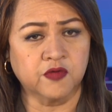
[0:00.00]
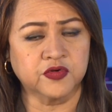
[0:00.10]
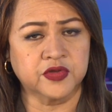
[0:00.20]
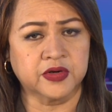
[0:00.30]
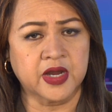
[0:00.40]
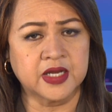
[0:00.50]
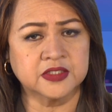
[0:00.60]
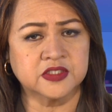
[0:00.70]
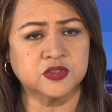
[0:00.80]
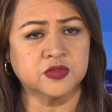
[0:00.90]
over their
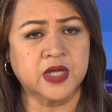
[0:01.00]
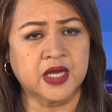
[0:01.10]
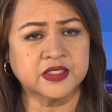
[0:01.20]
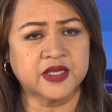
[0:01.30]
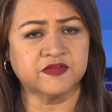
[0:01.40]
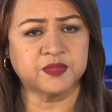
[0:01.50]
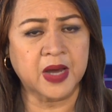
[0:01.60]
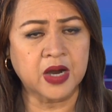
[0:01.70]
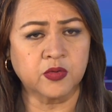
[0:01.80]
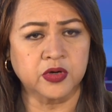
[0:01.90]
heads do not have
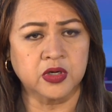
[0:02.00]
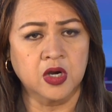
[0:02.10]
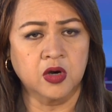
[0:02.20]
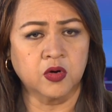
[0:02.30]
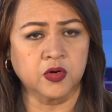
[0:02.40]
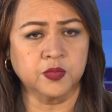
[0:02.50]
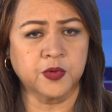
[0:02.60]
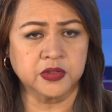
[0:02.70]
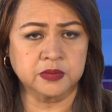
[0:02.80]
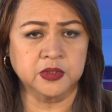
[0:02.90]
power or
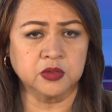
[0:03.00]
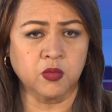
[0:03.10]
potable